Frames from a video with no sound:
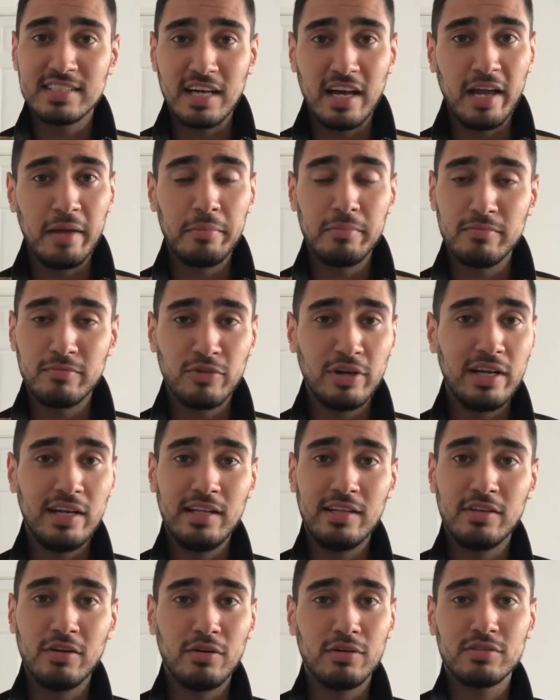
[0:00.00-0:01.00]
I am really
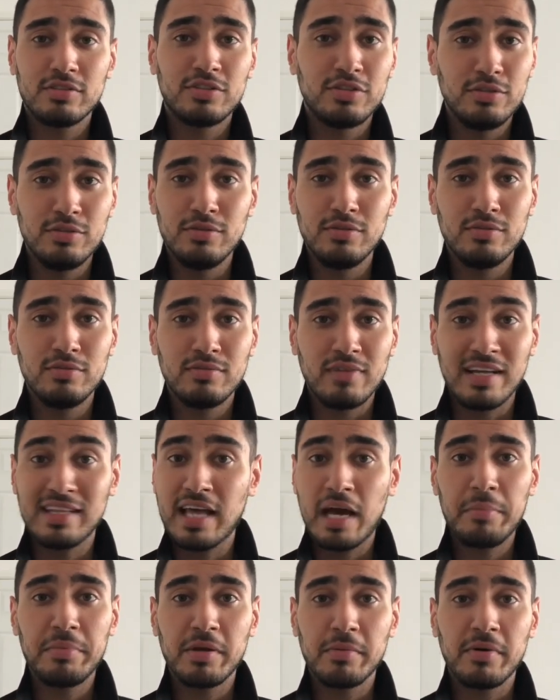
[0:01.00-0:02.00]
not too
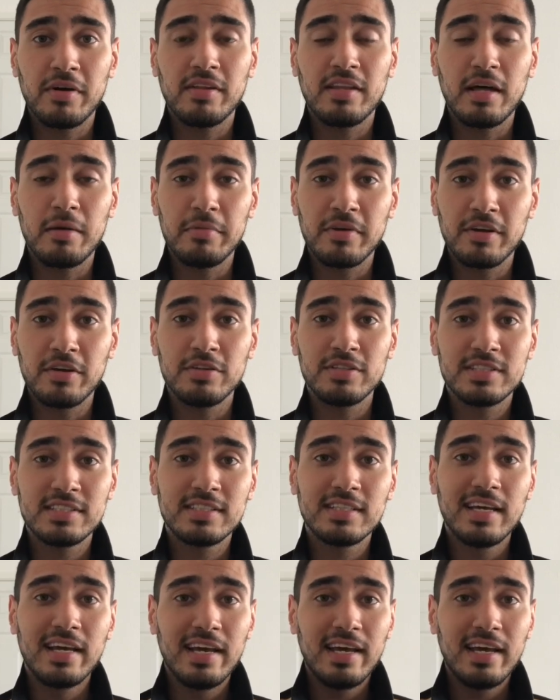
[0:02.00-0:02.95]
unhappy about that, because